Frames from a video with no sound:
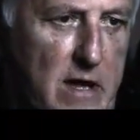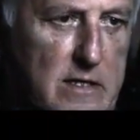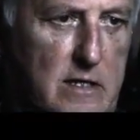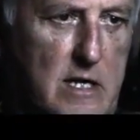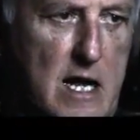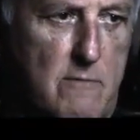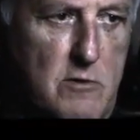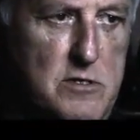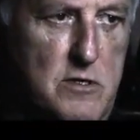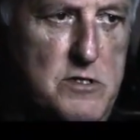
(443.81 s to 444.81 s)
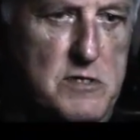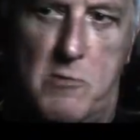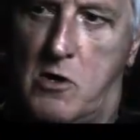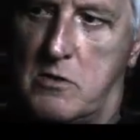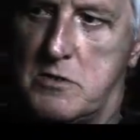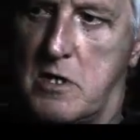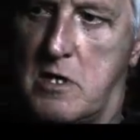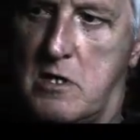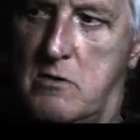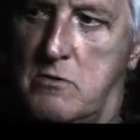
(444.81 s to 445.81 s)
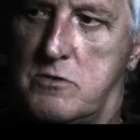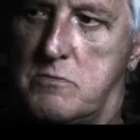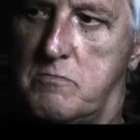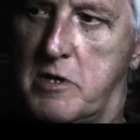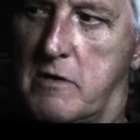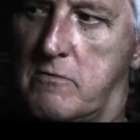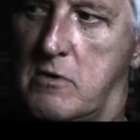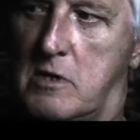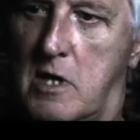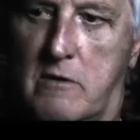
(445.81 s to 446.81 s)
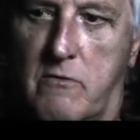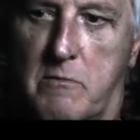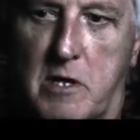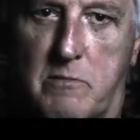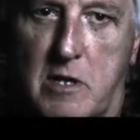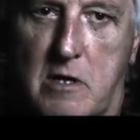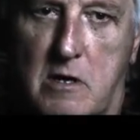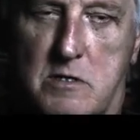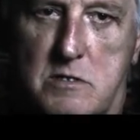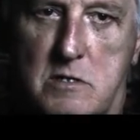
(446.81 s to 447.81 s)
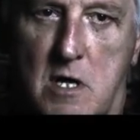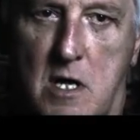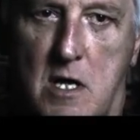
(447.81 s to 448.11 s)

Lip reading: fact that cameras are small is a huge bit of good luck for me because,